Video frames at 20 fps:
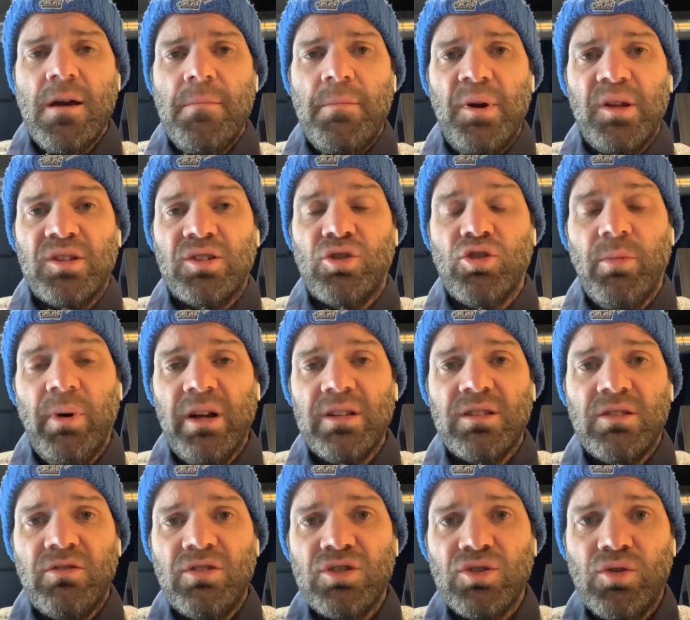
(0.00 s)
But to go back to
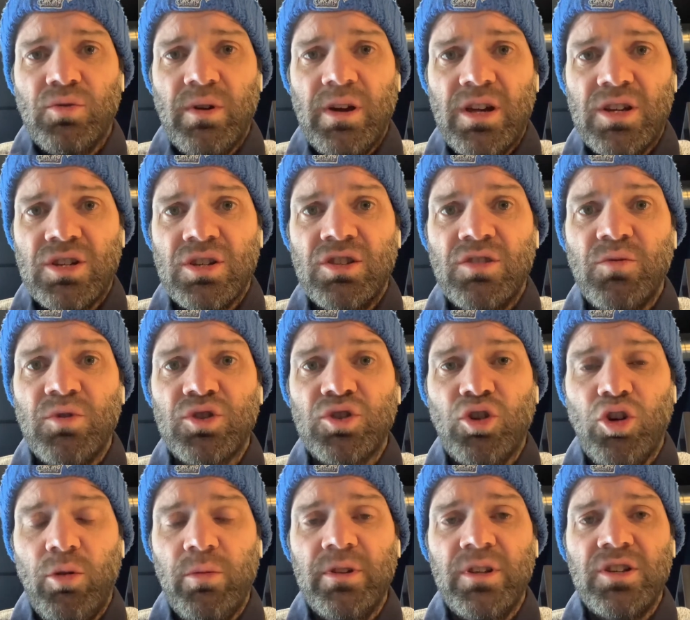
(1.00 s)
the original question, the most
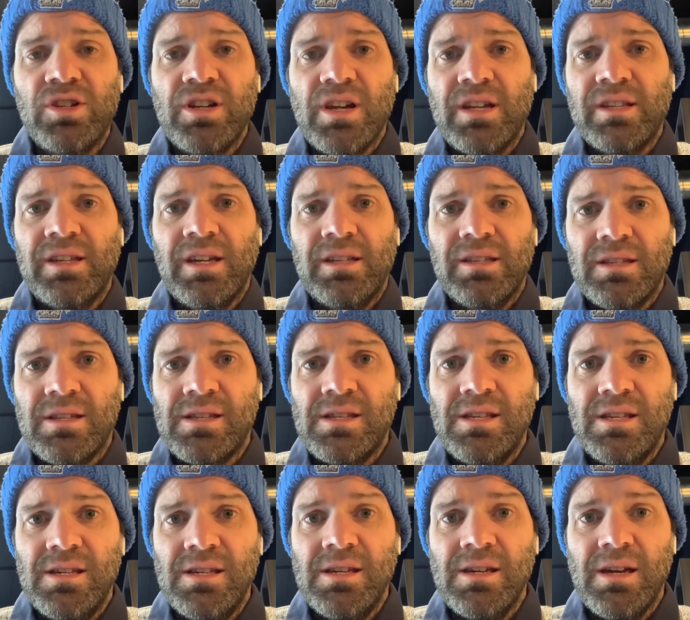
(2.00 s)
common injury I tend to
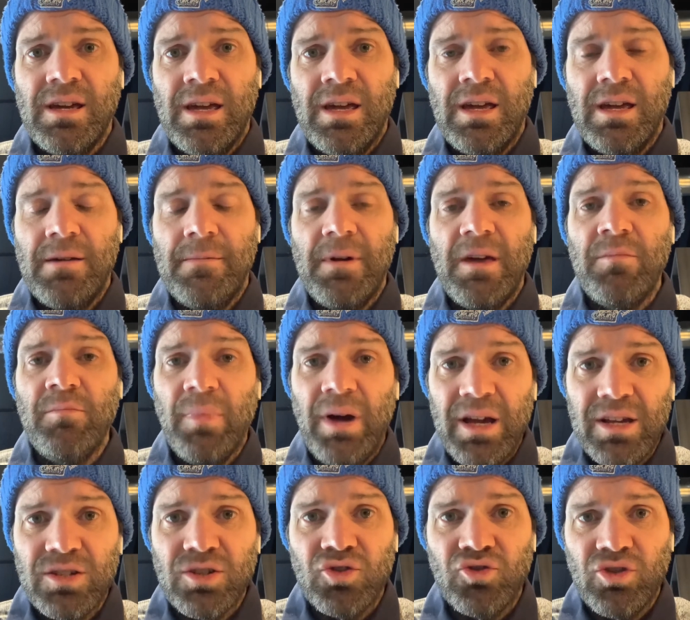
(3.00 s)
see in
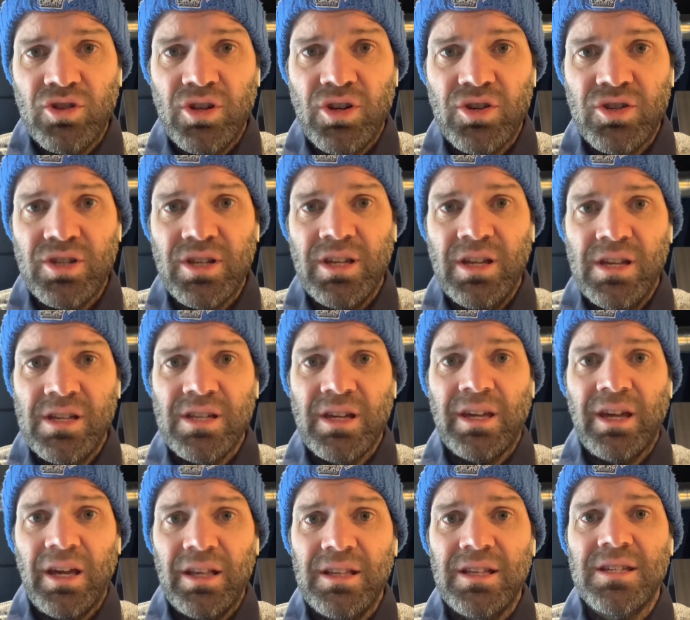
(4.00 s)
Masters runners is
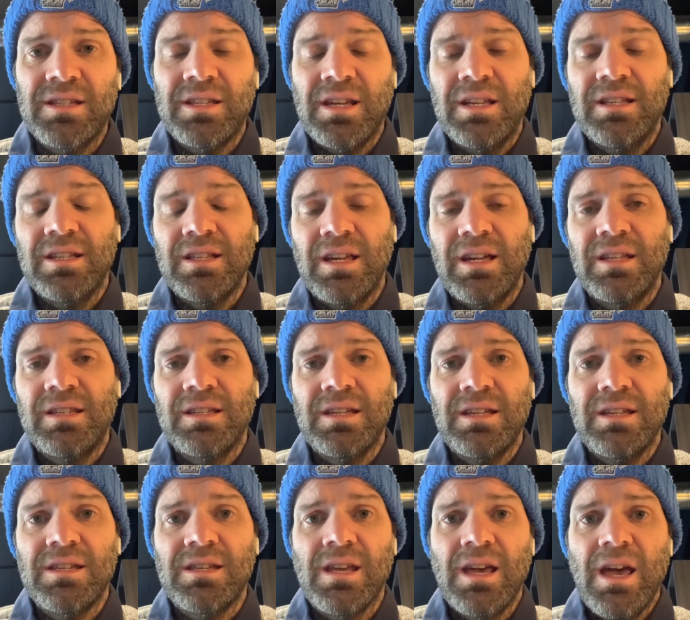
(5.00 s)
Achilles
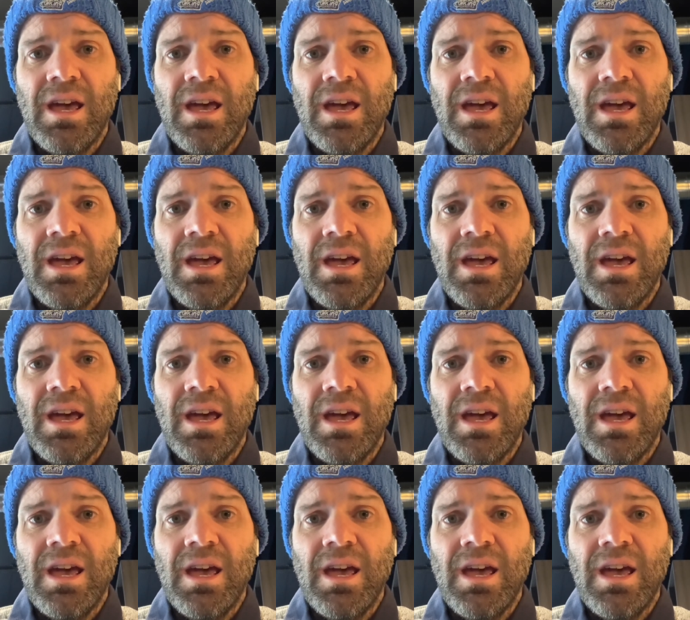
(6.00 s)
tendonitis.